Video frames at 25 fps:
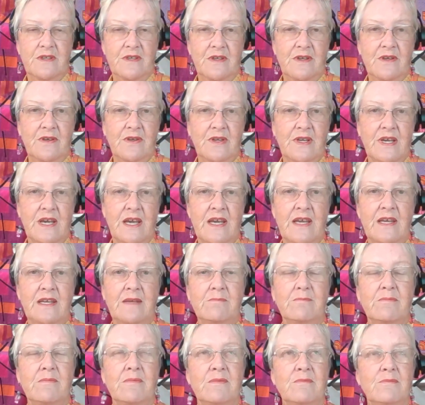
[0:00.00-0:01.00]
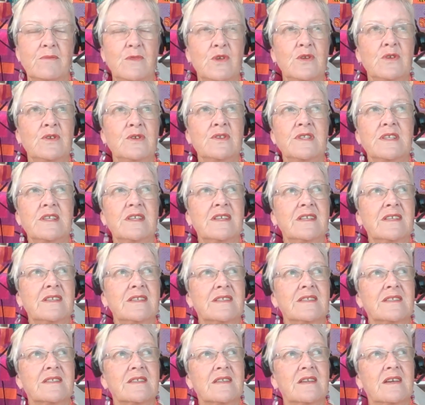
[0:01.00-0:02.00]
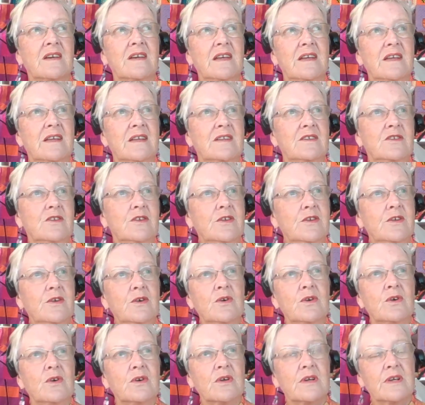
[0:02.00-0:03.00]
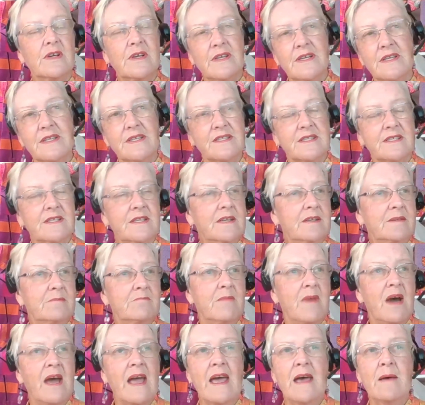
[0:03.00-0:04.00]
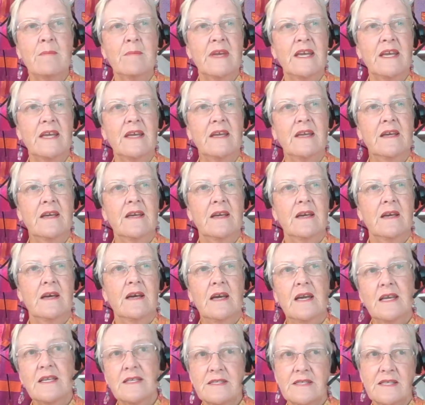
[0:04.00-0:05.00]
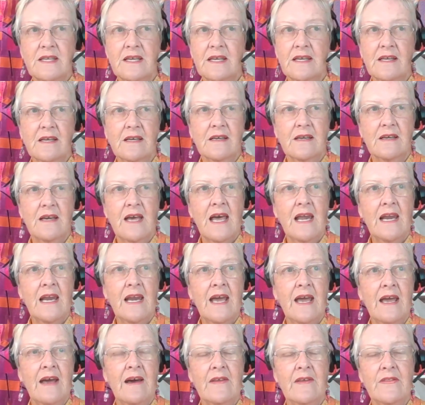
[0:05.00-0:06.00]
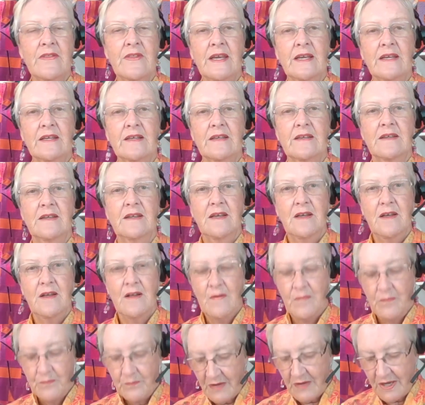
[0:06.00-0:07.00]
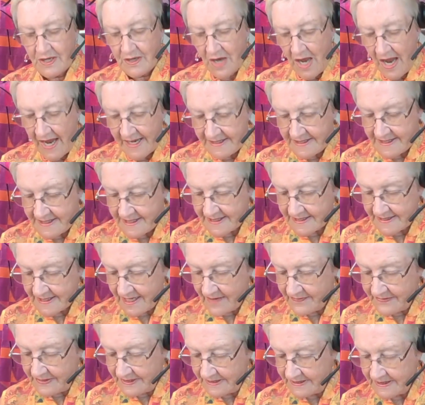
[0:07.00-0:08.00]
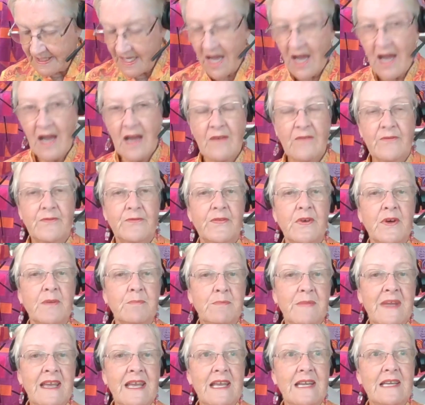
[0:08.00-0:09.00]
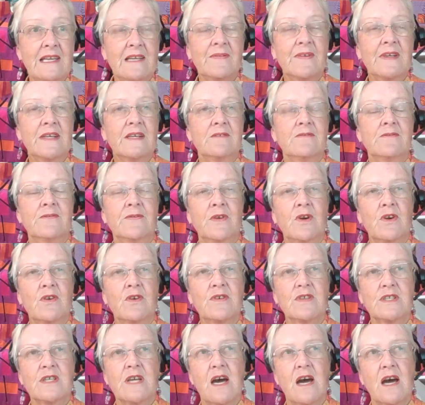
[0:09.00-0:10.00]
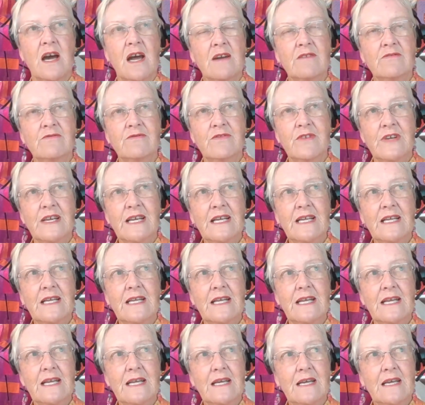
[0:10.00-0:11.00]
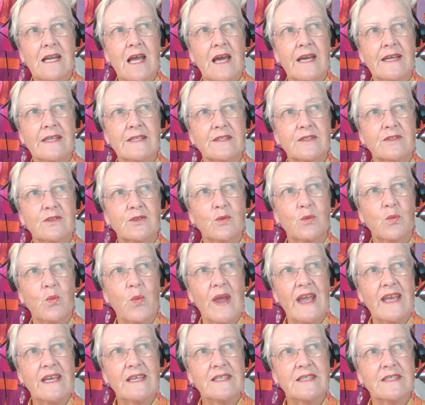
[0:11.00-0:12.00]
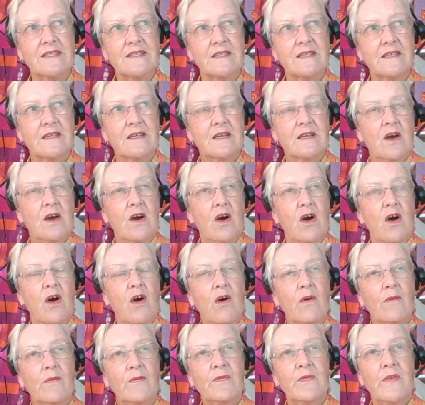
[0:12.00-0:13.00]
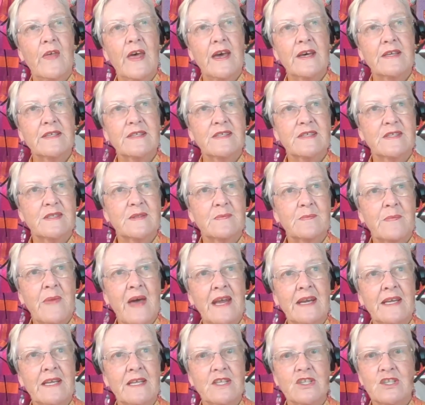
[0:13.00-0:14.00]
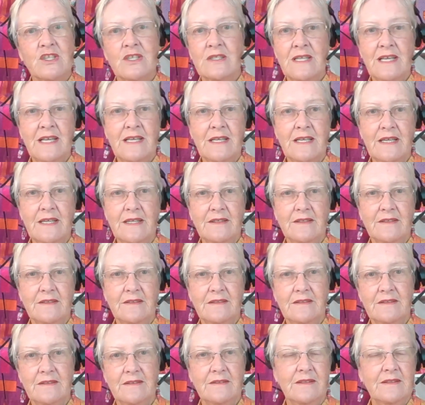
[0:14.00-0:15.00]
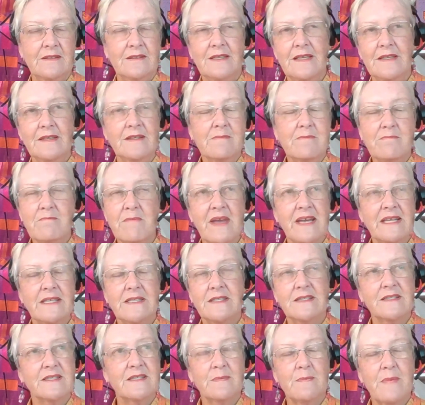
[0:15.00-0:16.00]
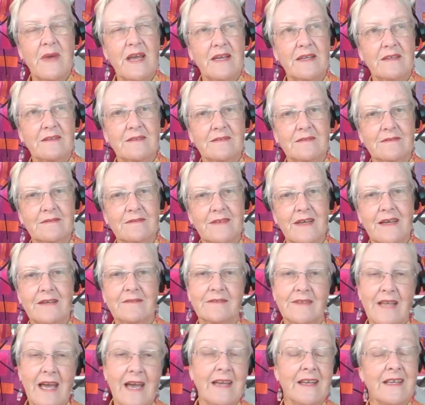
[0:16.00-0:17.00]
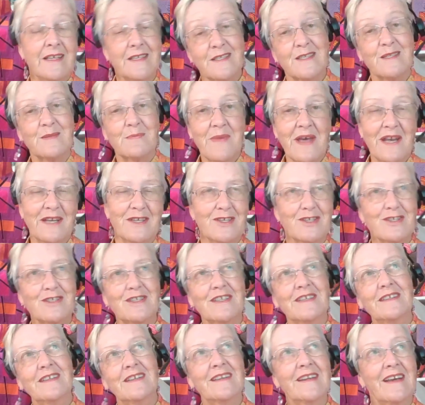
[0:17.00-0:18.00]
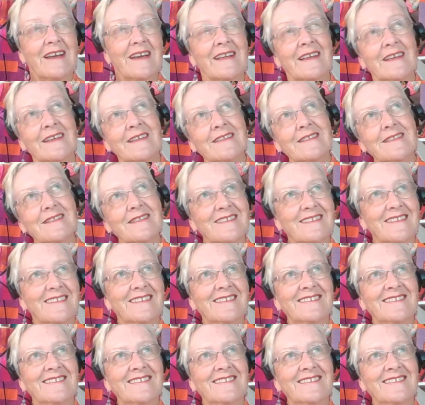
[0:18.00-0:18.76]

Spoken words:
Okay, Mood is in New York, it's in Miami, it's in LA, I think. But I discovered that for me, living in Florida, I really like the weight of their Spanish linen, the linen made in Spain. That is Spanish linen, I guess.